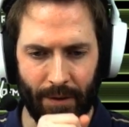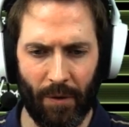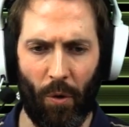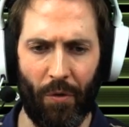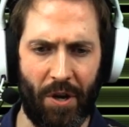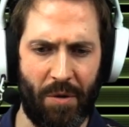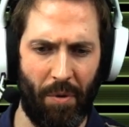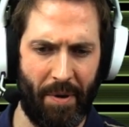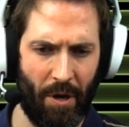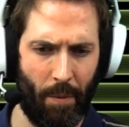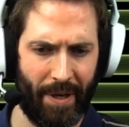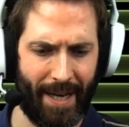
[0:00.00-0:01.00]
Although you probably
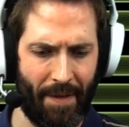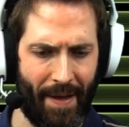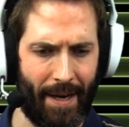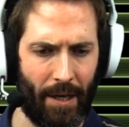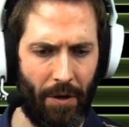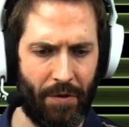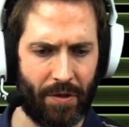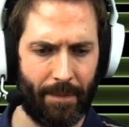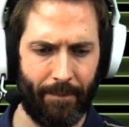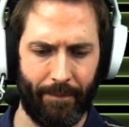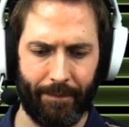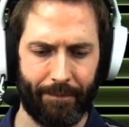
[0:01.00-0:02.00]
don't want to get that close,
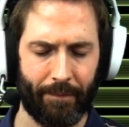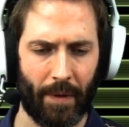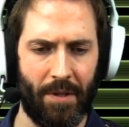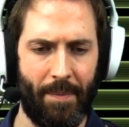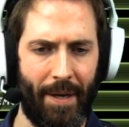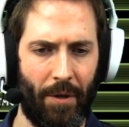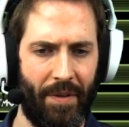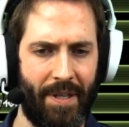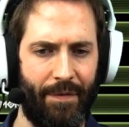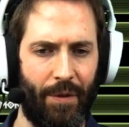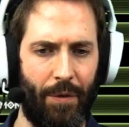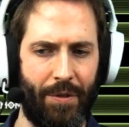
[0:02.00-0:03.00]
depending on the
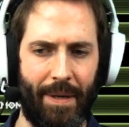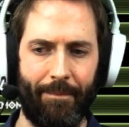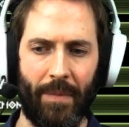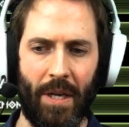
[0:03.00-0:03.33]
difficulty.